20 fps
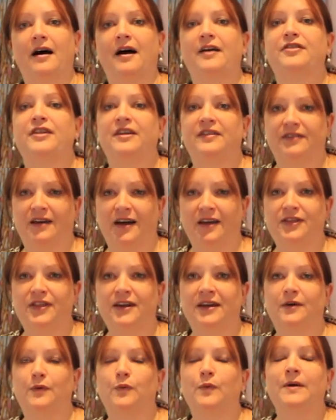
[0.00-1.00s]
I
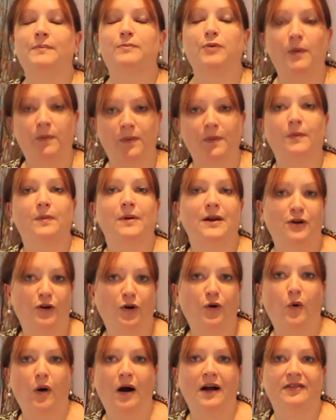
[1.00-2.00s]
think we're probably
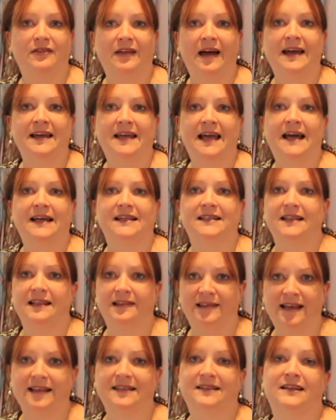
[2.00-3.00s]
not quite there yet.
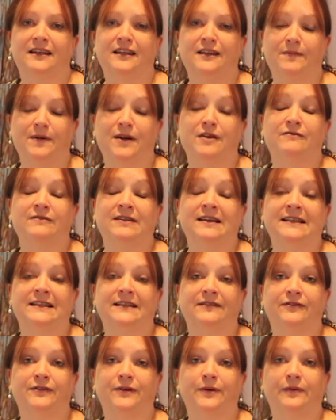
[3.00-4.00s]
That's going to be a really
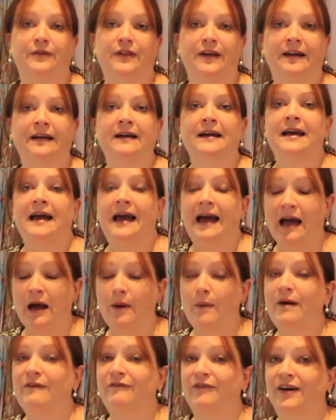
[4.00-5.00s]
difficult thing.
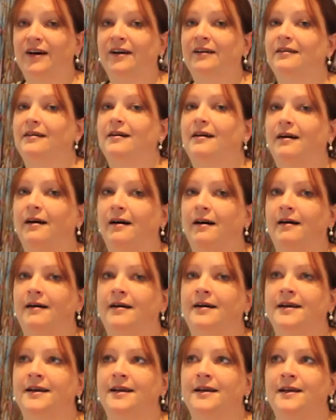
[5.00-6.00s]
However,
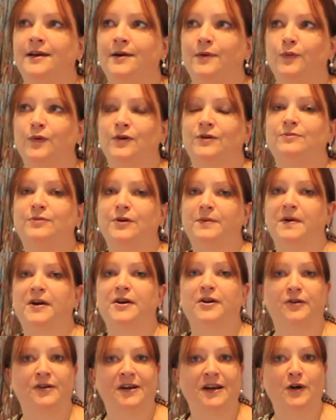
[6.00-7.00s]
I wouldn't put
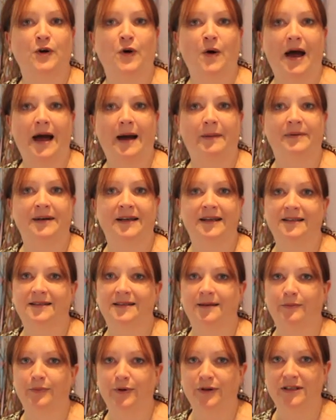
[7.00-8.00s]
money on it not happening at
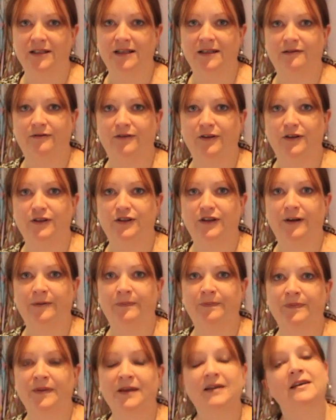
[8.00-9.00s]
some point in the
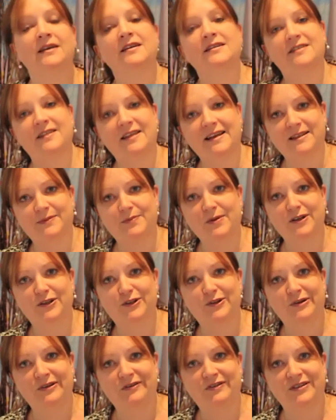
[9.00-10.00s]
future. So that's my
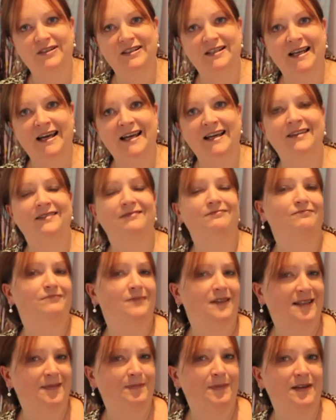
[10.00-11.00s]
story for today.
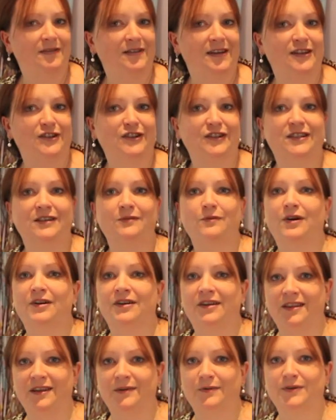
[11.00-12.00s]
It's a bit of an interesting
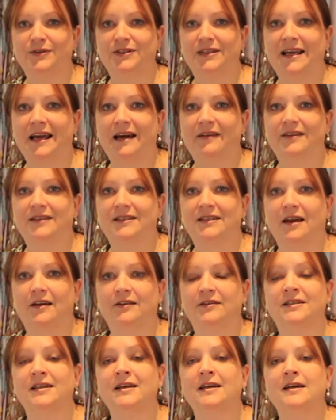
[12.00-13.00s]
one. I think we'll see how this
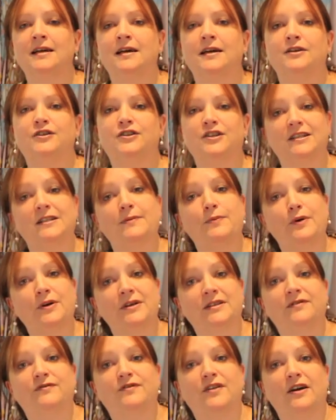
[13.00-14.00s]
goes. Just a
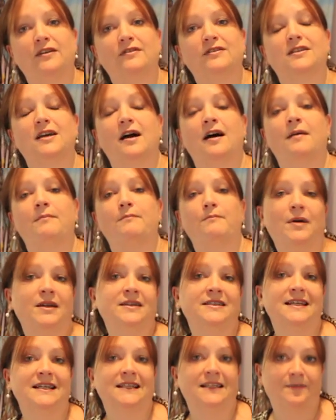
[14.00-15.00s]
point of note,
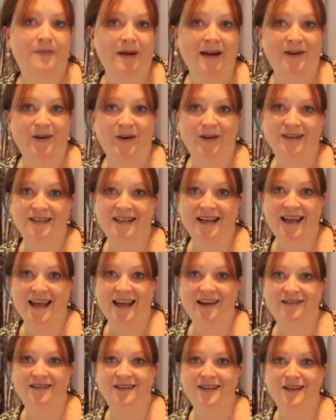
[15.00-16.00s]
Monday is a bank holiday
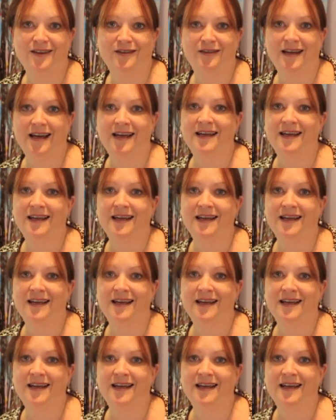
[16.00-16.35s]
here in the